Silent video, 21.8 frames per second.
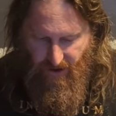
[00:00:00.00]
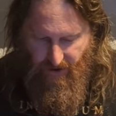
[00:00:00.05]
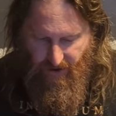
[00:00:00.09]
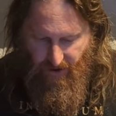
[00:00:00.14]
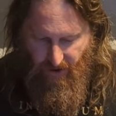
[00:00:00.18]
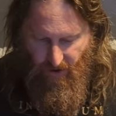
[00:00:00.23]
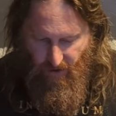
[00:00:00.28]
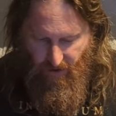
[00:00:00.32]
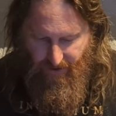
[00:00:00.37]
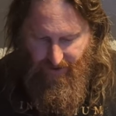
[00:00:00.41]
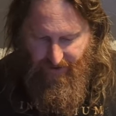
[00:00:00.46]

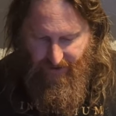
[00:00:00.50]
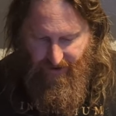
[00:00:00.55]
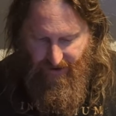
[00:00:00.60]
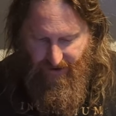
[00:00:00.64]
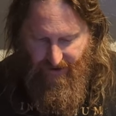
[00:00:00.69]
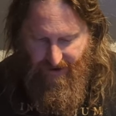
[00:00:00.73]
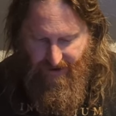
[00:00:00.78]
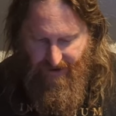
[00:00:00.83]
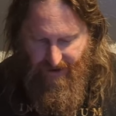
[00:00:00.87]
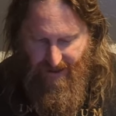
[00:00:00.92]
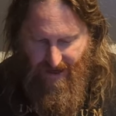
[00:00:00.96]
The old
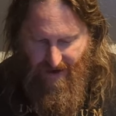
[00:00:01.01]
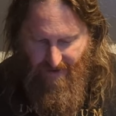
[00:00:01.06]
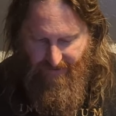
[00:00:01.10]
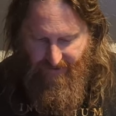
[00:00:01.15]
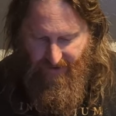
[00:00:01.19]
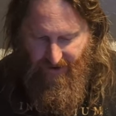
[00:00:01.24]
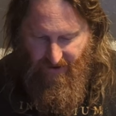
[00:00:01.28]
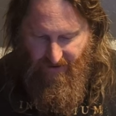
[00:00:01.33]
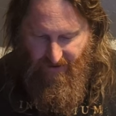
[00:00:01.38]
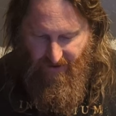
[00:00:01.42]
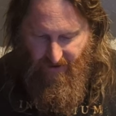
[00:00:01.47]
ceiling
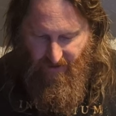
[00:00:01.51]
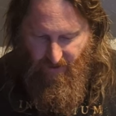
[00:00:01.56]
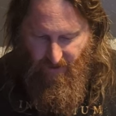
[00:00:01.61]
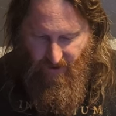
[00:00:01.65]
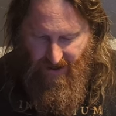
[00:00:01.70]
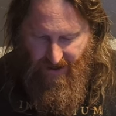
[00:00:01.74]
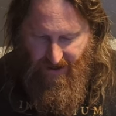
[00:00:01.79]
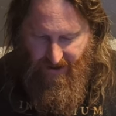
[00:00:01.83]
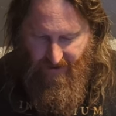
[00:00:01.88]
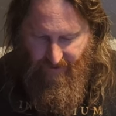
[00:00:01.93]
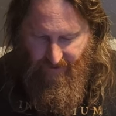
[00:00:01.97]
collapsed under the
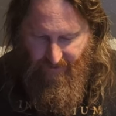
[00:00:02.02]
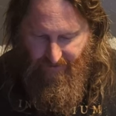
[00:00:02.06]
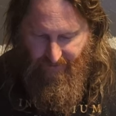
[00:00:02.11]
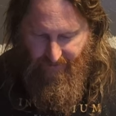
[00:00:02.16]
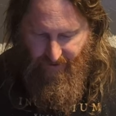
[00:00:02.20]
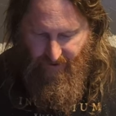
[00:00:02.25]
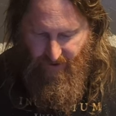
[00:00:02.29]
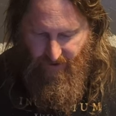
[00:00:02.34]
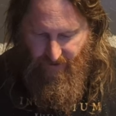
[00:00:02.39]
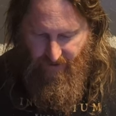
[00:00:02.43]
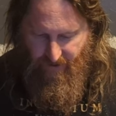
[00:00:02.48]
weight of the
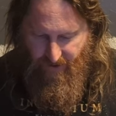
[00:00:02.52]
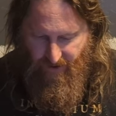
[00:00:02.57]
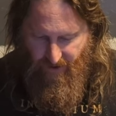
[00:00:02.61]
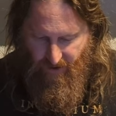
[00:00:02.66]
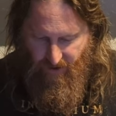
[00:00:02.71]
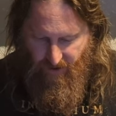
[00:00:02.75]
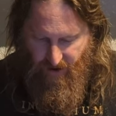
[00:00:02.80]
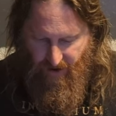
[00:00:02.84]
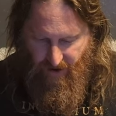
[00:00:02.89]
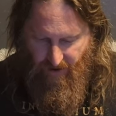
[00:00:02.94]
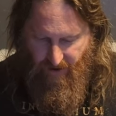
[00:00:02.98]
fruit. The
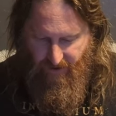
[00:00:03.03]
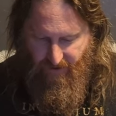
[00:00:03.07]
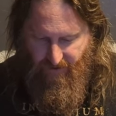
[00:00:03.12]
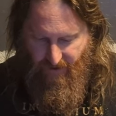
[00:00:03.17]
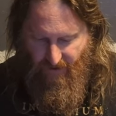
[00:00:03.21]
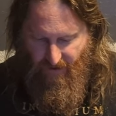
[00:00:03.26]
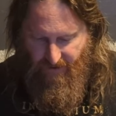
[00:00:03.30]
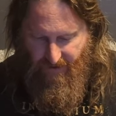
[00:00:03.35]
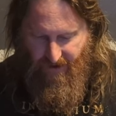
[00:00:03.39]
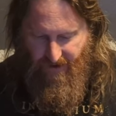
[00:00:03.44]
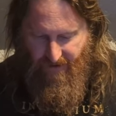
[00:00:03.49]
cherries
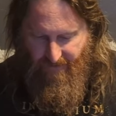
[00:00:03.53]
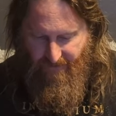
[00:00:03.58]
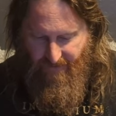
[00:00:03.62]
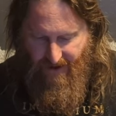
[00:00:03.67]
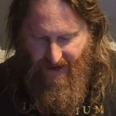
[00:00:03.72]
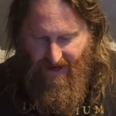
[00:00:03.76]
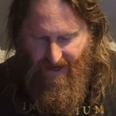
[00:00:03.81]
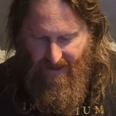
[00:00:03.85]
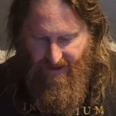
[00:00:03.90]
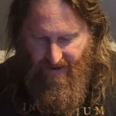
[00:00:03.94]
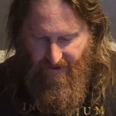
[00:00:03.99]
fell into the
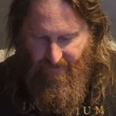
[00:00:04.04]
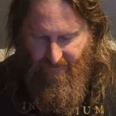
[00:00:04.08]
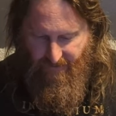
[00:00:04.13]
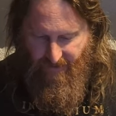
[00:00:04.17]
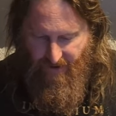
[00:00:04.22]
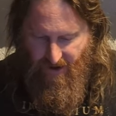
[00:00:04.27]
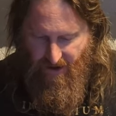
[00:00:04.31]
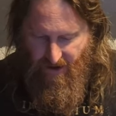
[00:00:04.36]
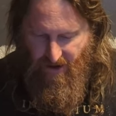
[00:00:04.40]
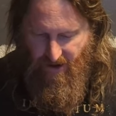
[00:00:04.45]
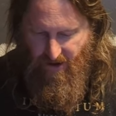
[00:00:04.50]
vat of
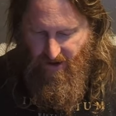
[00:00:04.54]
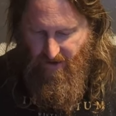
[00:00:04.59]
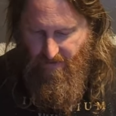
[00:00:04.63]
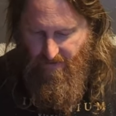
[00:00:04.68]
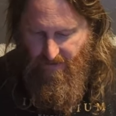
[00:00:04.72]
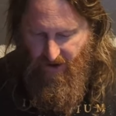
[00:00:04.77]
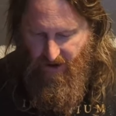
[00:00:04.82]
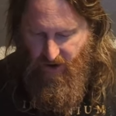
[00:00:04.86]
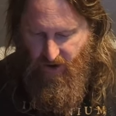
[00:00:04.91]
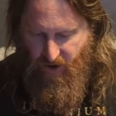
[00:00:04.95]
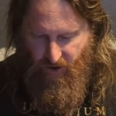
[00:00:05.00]

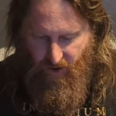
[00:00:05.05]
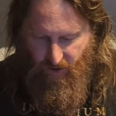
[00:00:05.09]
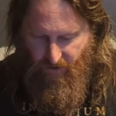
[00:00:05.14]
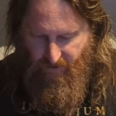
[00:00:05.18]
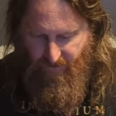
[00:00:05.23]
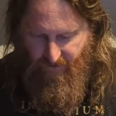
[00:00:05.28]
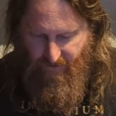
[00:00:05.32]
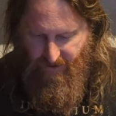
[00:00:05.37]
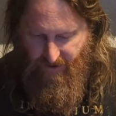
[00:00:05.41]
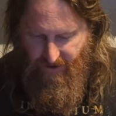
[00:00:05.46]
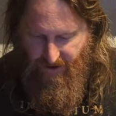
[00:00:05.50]

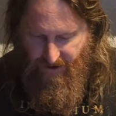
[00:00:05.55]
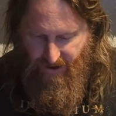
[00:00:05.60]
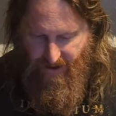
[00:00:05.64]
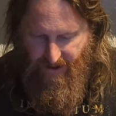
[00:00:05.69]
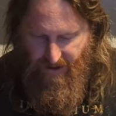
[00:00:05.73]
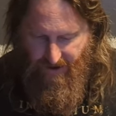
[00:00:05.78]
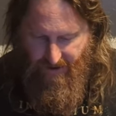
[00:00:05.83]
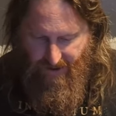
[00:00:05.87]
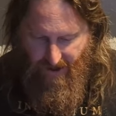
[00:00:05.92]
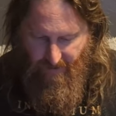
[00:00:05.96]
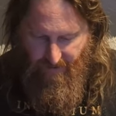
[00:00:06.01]
McChouffe
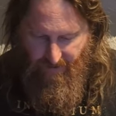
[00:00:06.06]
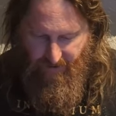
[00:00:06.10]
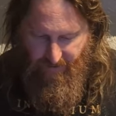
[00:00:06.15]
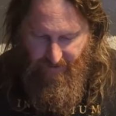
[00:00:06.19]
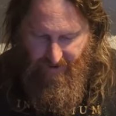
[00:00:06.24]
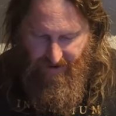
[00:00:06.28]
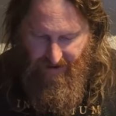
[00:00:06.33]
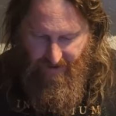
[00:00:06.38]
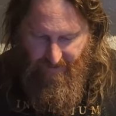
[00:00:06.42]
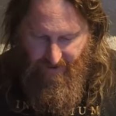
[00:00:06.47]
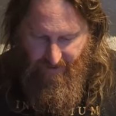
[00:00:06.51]
that was
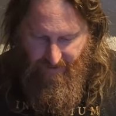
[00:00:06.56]
being